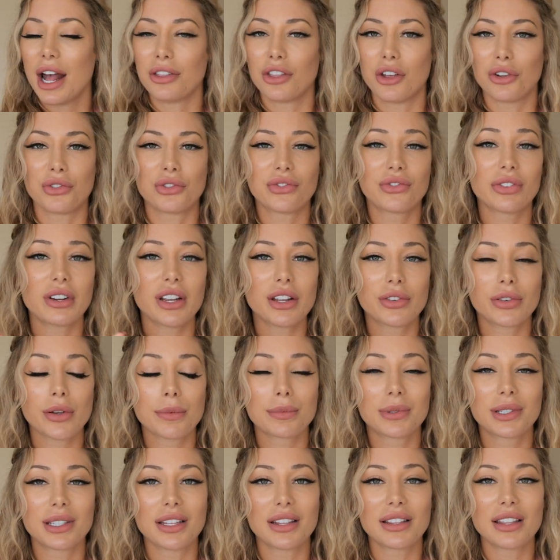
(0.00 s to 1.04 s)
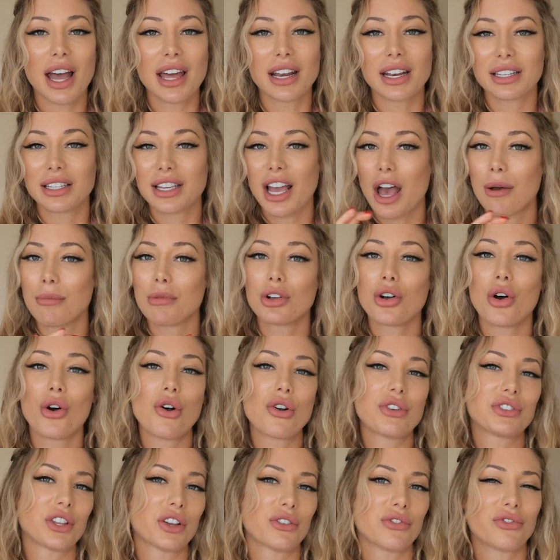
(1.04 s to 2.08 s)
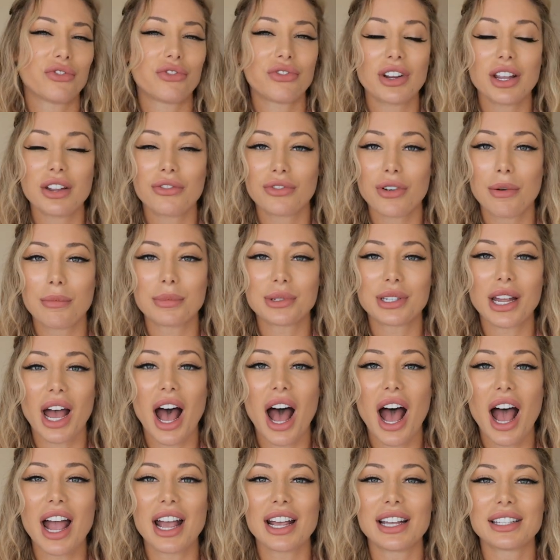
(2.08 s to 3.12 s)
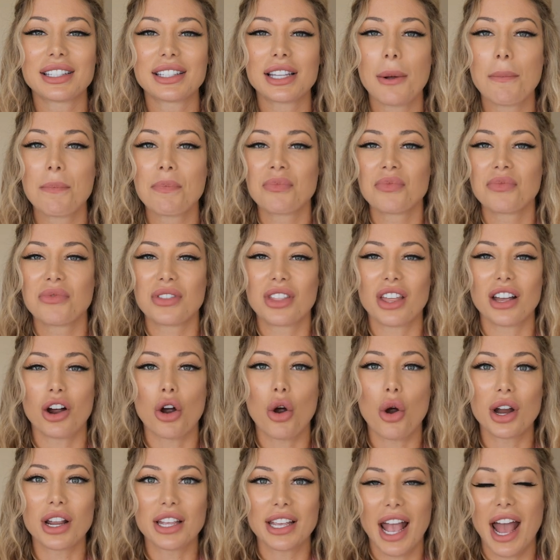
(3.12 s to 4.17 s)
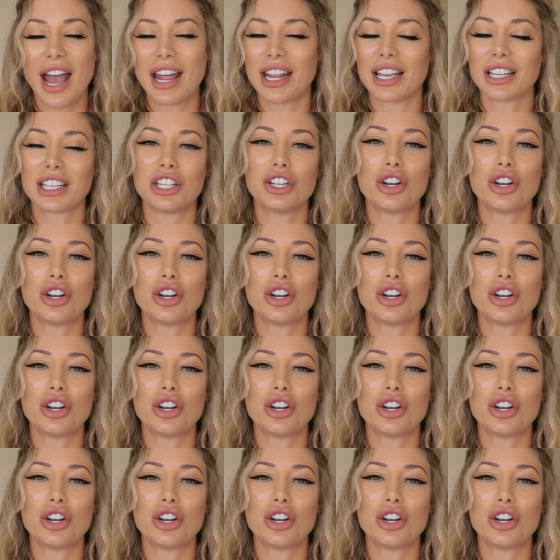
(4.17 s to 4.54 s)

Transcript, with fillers: they're free from synthetic chemicals, they're free from dyes, they're organic.